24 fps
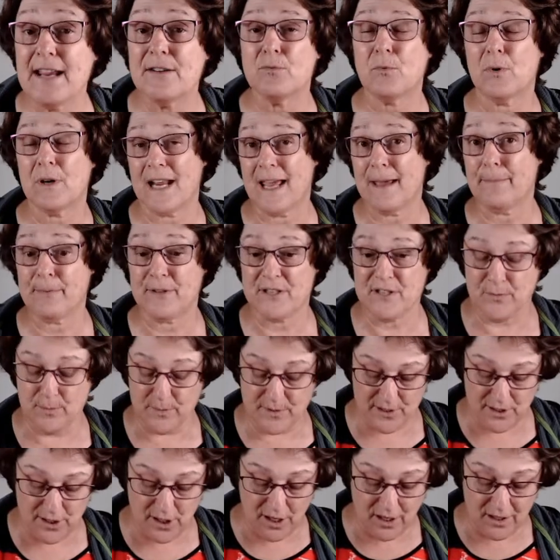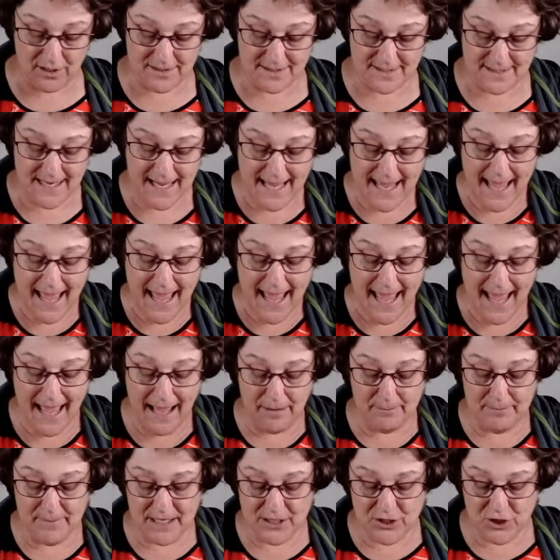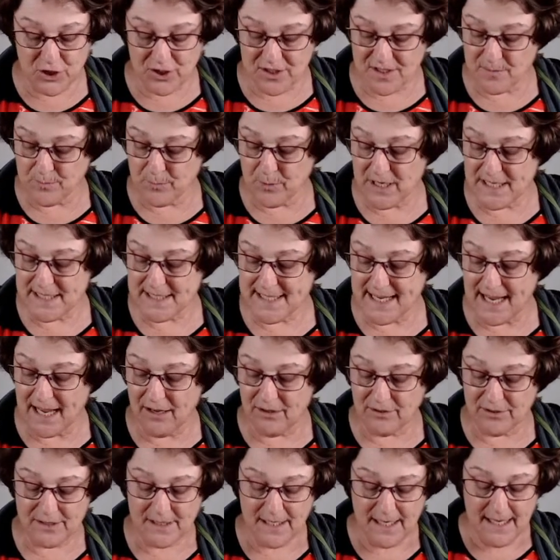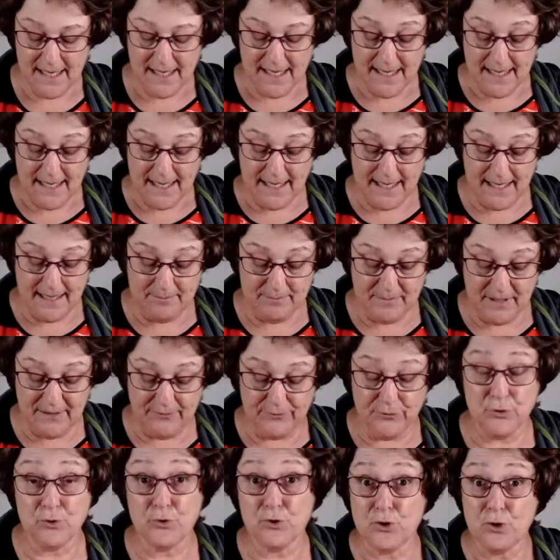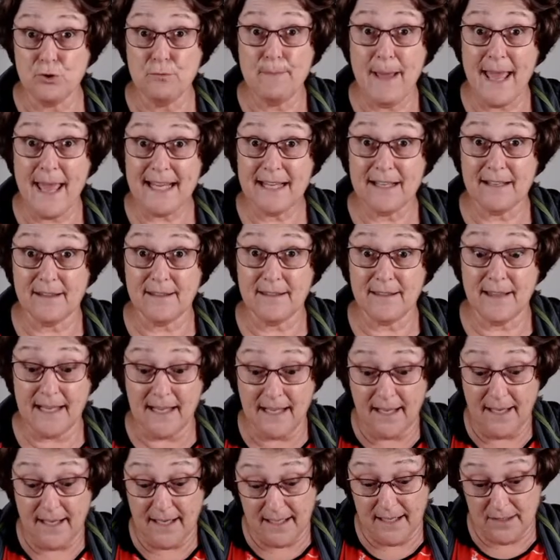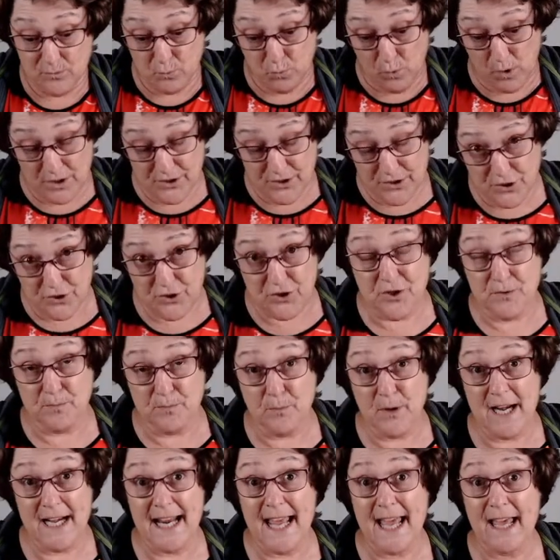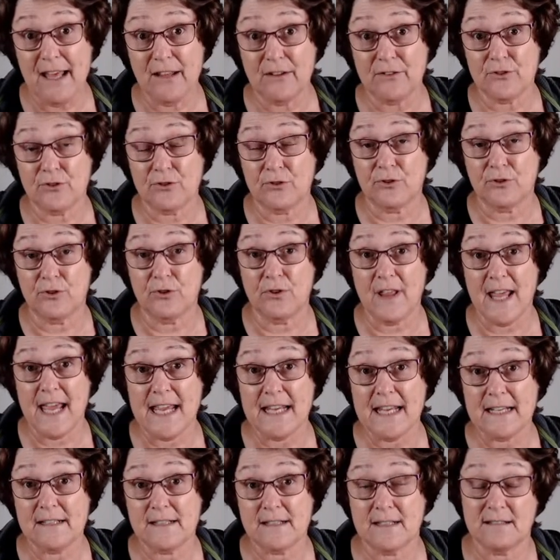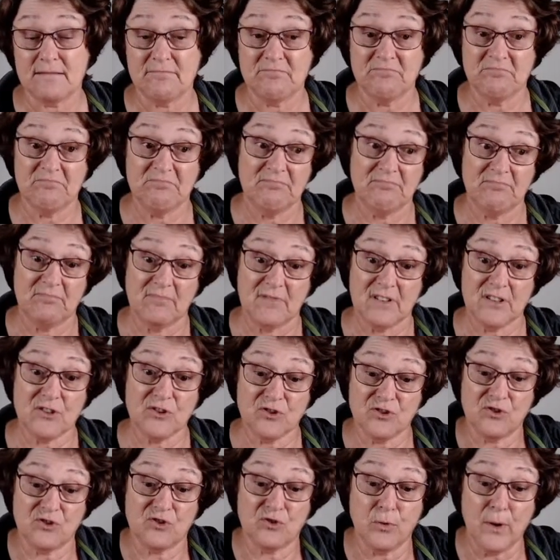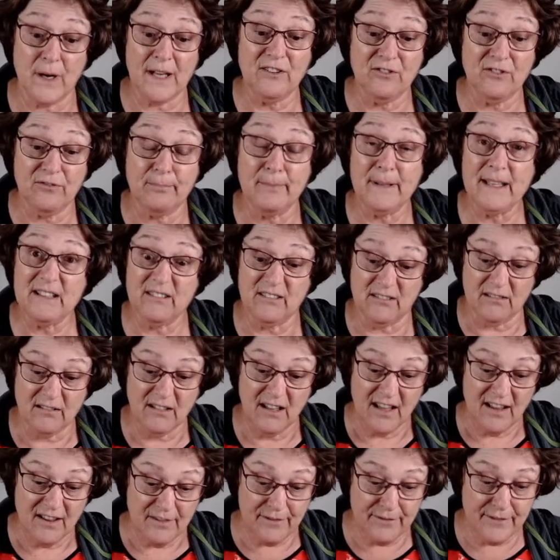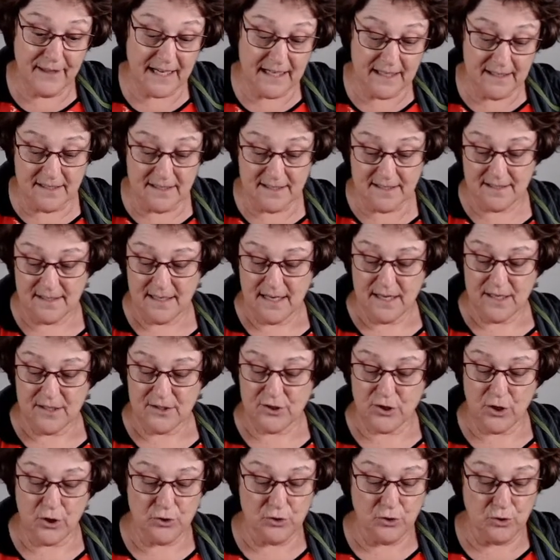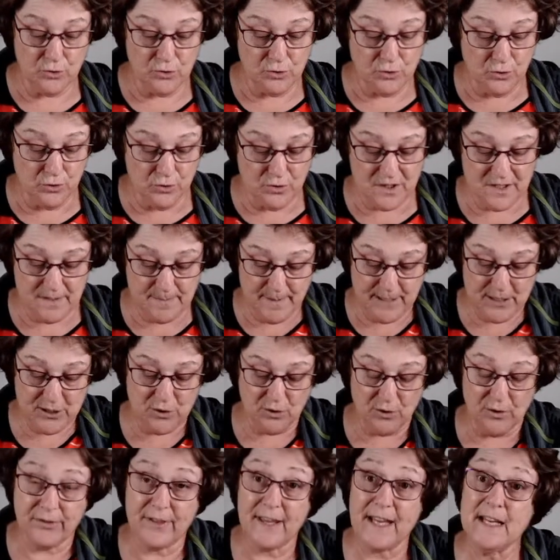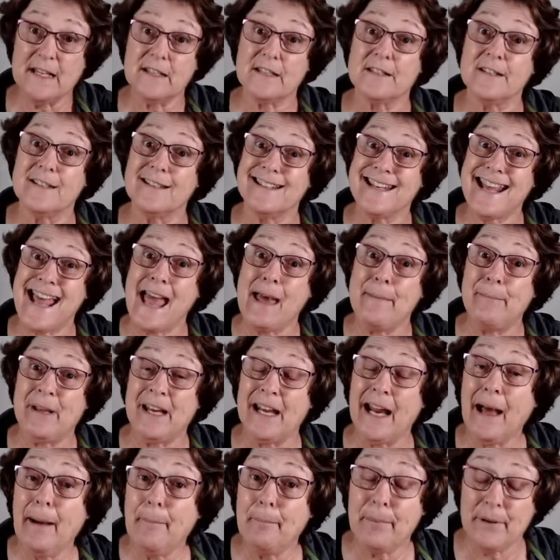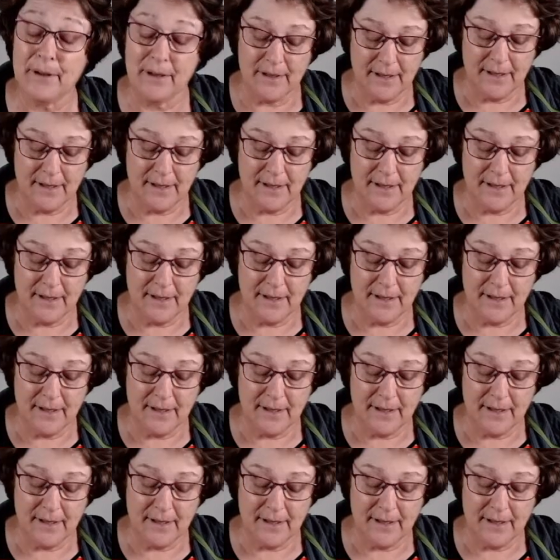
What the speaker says: what happens with glass, how much it spreads out. If you do make it thicker, it wants to spread out to that 12 mil thickness, so you use special things to dam it up.